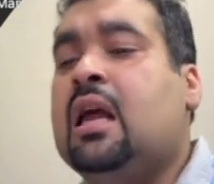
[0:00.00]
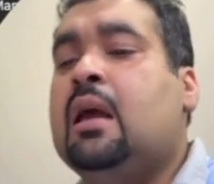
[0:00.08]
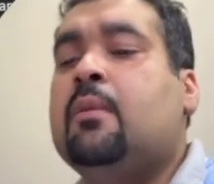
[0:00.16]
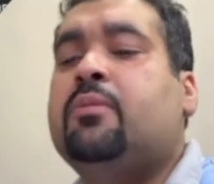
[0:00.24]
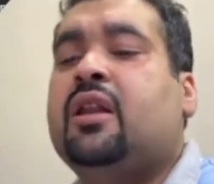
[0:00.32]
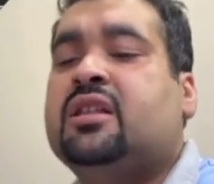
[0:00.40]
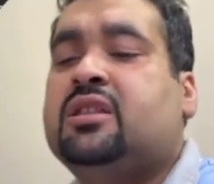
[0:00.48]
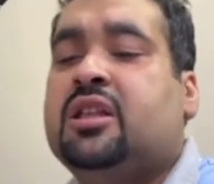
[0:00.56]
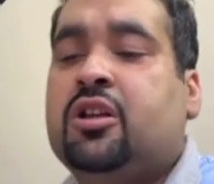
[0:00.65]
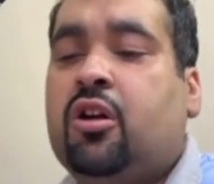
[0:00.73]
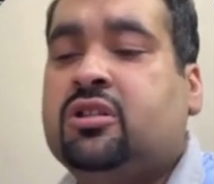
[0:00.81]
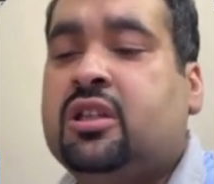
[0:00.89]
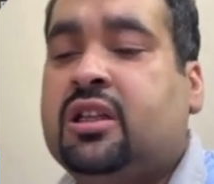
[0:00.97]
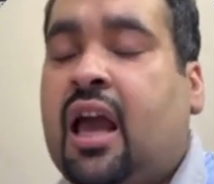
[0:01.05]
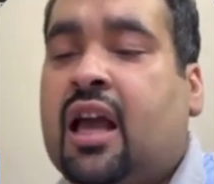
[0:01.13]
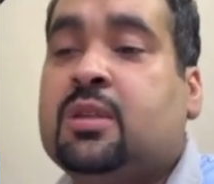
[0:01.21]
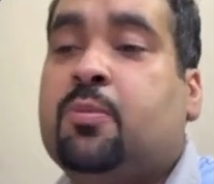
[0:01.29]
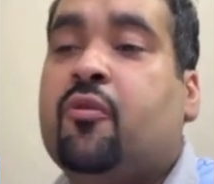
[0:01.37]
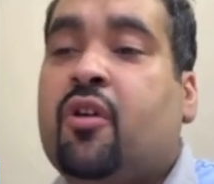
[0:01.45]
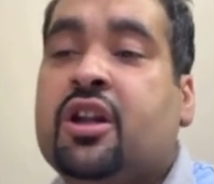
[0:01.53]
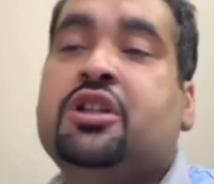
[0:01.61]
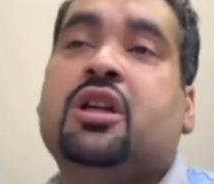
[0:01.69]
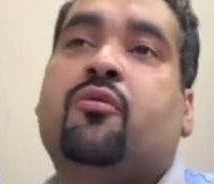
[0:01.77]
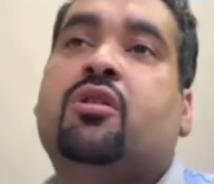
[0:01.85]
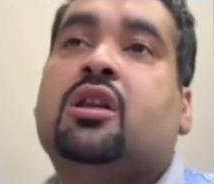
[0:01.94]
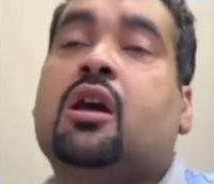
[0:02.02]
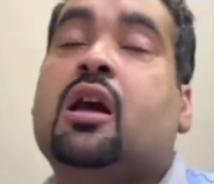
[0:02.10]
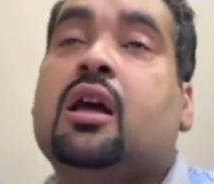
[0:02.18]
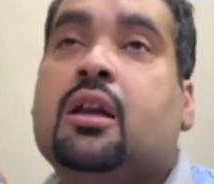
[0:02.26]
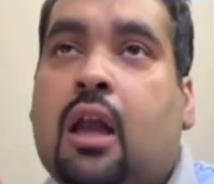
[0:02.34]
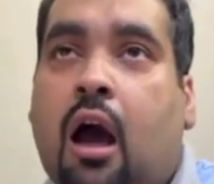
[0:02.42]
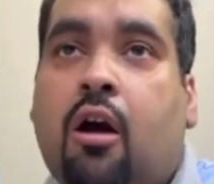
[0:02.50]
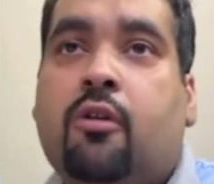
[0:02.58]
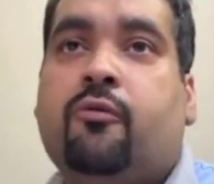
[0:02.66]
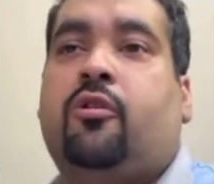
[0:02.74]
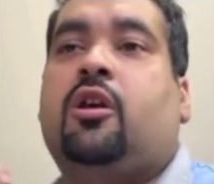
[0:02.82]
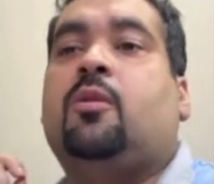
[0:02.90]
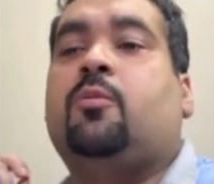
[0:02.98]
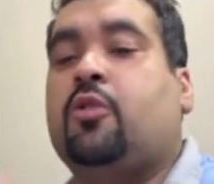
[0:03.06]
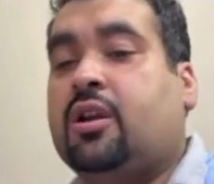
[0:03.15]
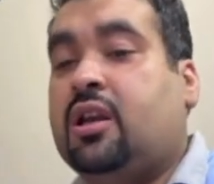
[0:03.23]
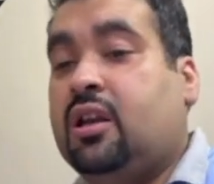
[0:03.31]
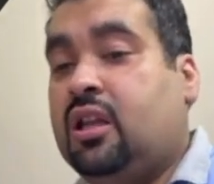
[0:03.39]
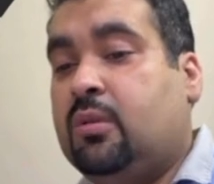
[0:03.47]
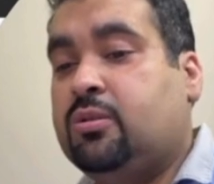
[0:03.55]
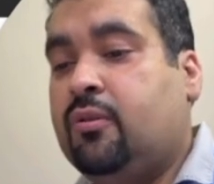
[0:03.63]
plus DDoS attacks prevention with their cloud-fail protected name server